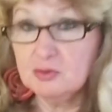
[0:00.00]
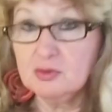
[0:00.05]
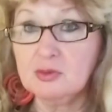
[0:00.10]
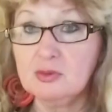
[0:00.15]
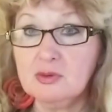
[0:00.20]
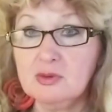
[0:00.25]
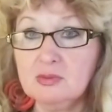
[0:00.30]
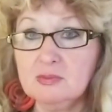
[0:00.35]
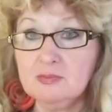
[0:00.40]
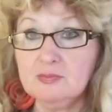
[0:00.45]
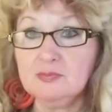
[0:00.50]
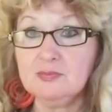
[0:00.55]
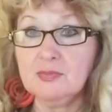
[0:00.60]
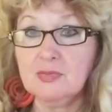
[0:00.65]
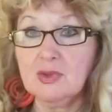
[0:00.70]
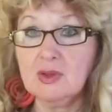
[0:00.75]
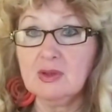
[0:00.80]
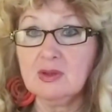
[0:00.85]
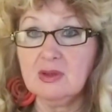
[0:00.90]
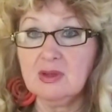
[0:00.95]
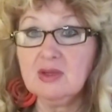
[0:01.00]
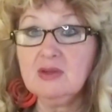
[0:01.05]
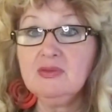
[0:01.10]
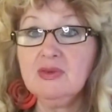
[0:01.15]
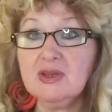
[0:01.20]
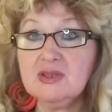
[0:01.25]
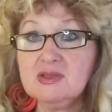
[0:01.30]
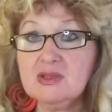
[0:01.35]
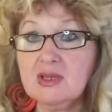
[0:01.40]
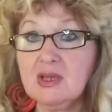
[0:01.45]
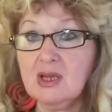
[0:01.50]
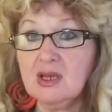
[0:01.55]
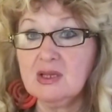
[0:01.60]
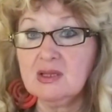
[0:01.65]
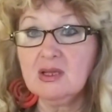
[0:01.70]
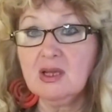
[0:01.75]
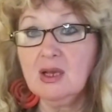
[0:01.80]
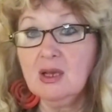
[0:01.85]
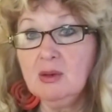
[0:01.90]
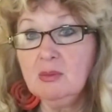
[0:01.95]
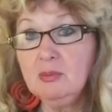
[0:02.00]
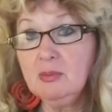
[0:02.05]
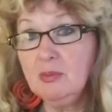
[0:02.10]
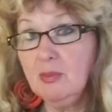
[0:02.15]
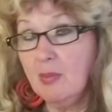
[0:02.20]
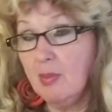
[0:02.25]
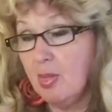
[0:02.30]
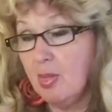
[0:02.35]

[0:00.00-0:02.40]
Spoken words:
to investigate him.